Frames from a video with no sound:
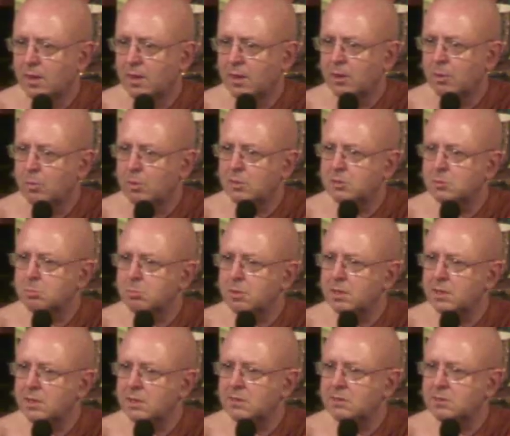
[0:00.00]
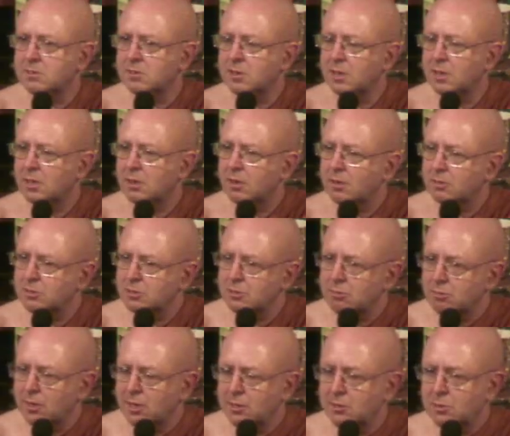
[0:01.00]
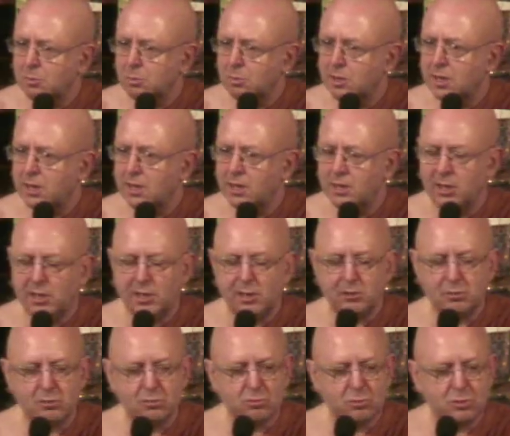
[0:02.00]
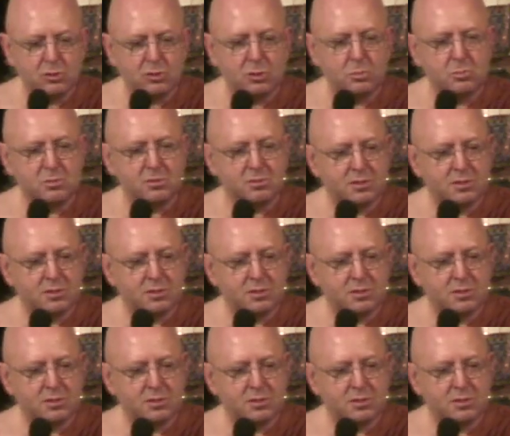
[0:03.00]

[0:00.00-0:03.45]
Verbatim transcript: Which means that straight away, in a trauma, a